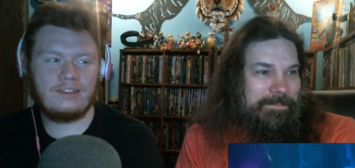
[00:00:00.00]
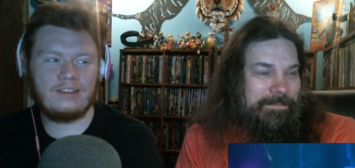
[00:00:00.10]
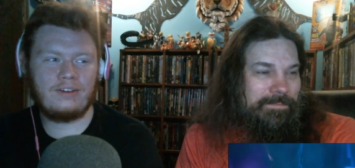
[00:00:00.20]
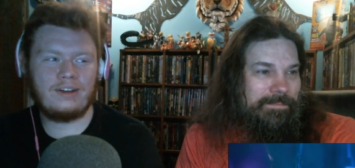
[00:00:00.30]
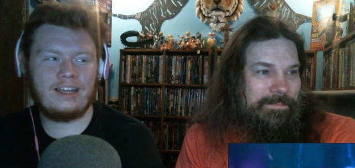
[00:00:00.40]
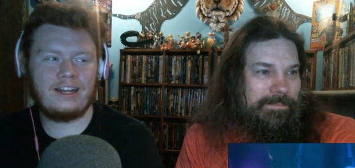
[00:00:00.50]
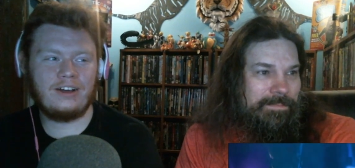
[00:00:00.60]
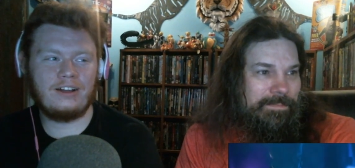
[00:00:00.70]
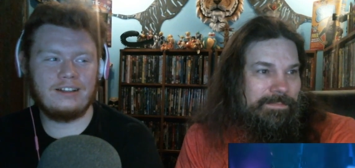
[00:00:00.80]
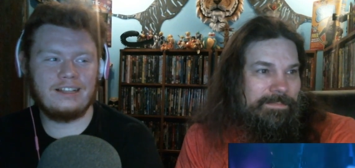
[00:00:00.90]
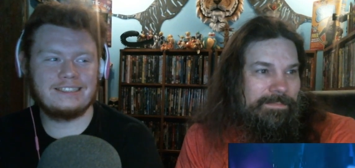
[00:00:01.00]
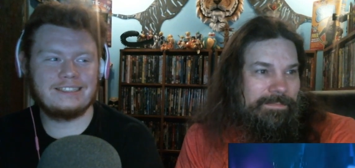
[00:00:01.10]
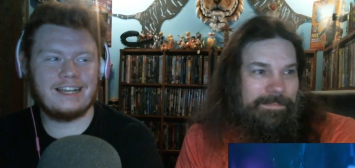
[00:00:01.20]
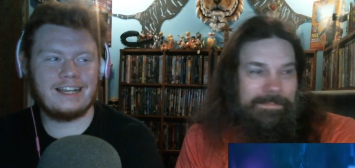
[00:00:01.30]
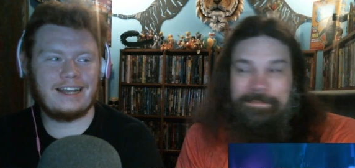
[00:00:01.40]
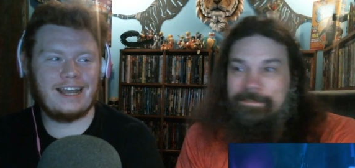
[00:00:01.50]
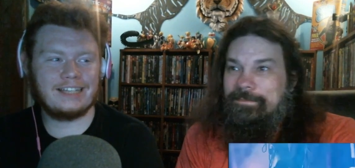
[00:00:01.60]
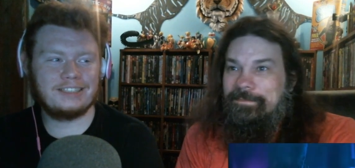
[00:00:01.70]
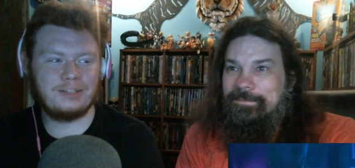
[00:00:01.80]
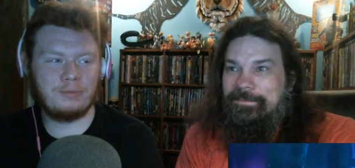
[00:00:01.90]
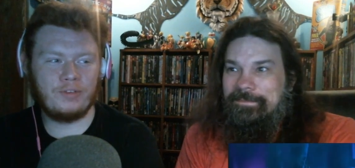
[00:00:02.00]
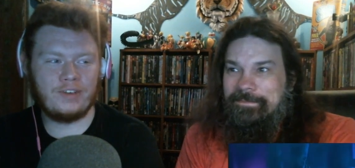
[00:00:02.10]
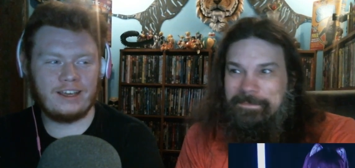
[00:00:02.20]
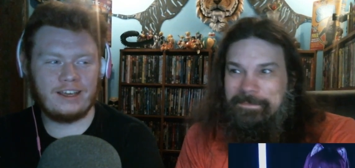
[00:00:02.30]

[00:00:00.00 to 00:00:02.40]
Speaker 1: Alright, getting all aesthetic and action movie.